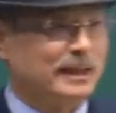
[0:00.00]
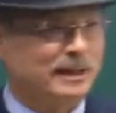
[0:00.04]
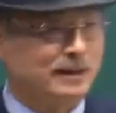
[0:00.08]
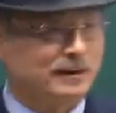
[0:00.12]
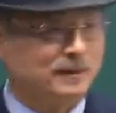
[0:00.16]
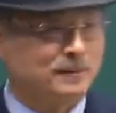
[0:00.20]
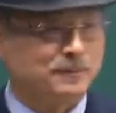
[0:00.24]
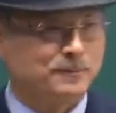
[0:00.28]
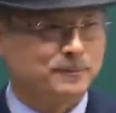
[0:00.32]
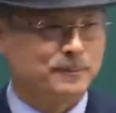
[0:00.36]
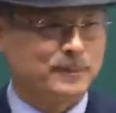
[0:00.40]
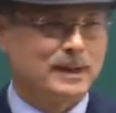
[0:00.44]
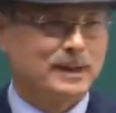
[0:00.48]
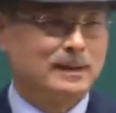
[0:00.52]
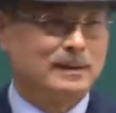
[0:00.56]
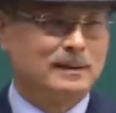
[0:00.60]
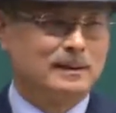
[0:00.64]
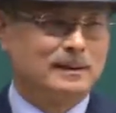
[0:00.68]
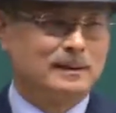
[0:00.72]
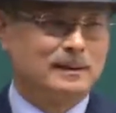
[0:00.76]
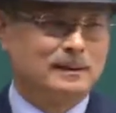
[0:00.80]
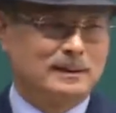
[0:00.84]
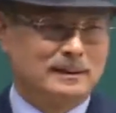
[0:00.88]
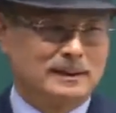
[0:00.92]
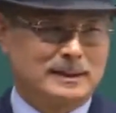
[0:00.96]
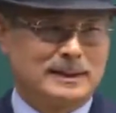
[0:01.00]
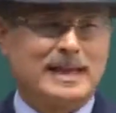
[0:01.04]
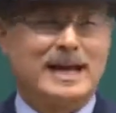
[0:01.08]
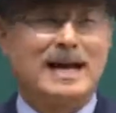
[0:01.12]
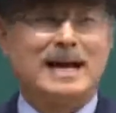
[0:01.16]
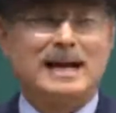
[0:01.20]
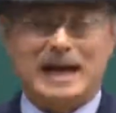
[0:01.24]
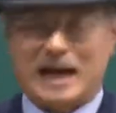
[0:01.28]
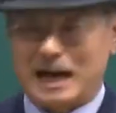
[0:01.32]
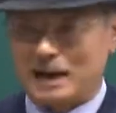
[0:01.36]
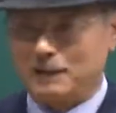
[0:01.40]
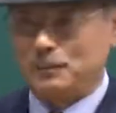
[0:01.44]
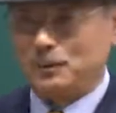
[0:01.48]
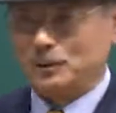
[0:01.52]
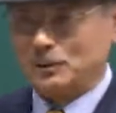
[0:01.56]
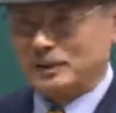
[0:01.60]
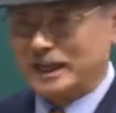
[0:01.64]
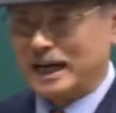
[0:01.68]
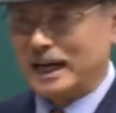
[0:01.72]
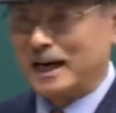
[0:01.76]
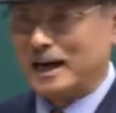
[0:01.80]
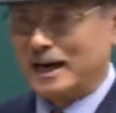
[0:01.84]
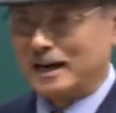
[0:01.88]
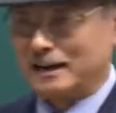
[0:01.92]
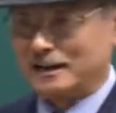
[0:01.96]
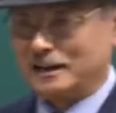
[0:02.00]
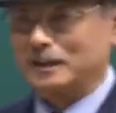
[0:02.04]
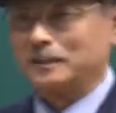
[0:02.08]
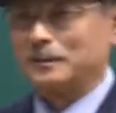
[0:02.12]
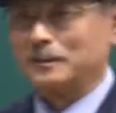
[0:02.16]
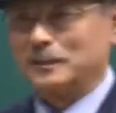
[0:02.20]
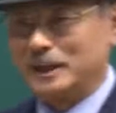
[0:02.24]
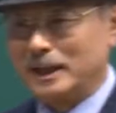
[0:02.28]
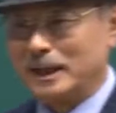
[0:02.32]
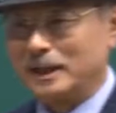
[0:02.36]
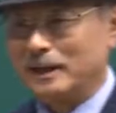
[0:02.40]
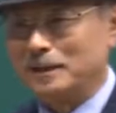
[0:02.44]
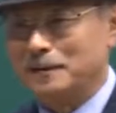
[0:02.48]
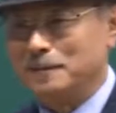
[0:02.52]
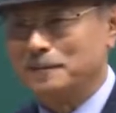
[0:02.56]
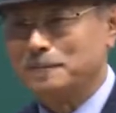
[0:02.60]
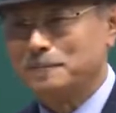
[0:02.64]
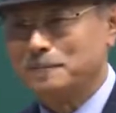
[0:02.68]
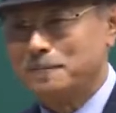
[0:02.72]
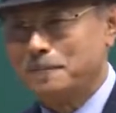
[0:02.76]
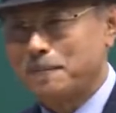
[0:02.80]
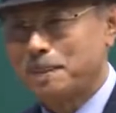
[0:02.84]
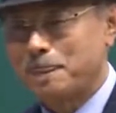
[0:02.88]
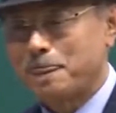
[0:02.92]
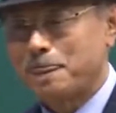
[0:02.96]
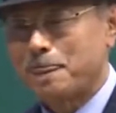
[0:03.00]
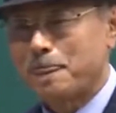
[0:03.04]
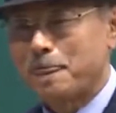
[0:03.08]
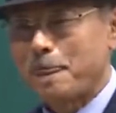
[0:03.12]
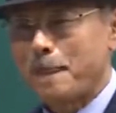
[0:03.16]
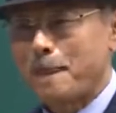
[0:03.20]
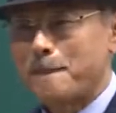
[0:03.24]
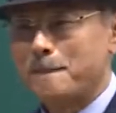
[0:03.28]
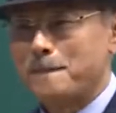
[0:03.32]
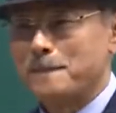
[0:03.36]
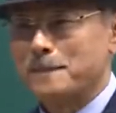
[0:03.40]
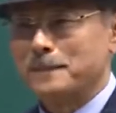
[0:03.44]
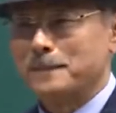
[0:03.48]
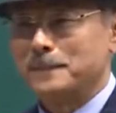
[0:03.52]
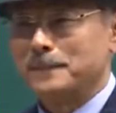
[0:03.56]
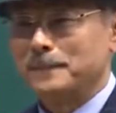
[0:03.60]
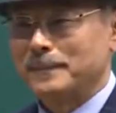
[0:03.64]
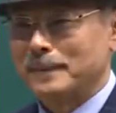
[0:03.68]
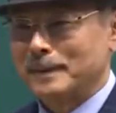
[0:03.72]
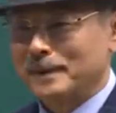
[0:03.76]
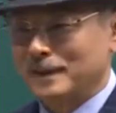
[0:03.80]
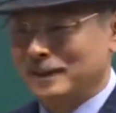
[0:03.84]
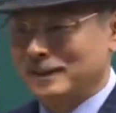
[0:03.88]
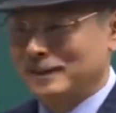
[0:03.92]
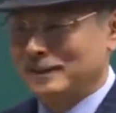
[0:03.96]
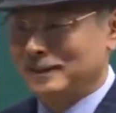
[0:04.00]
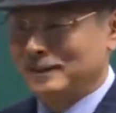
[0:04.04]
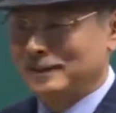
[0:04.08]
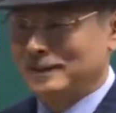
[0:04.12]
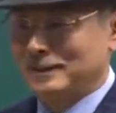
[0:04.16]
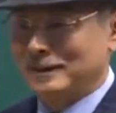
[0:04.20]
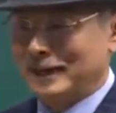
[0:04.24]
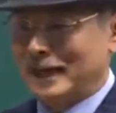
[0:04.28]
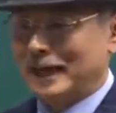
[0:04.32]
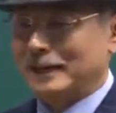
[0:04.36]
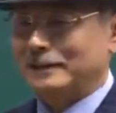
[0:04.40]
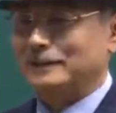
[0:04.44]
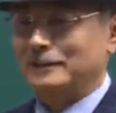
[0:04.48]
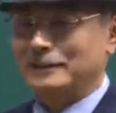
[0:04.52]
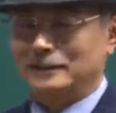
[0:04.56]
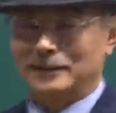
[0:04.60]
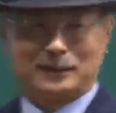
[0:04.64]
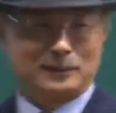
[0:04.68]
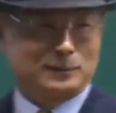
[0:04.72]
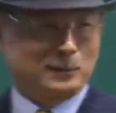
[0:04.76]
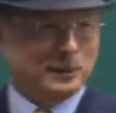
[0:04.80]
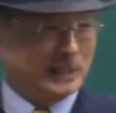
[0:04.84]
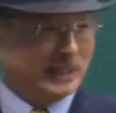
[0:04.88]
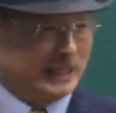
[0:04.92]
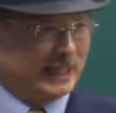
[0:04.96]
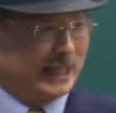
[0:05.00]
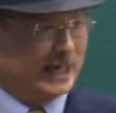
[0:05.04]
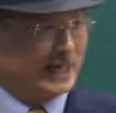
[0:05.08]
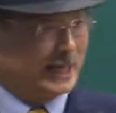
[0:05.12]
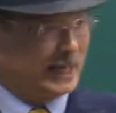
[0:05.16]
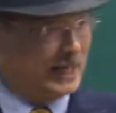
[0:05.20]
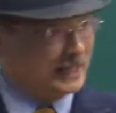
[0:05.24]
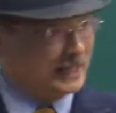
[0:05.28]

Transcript: should do it. Just say, let's just go. It wasn't as bad as I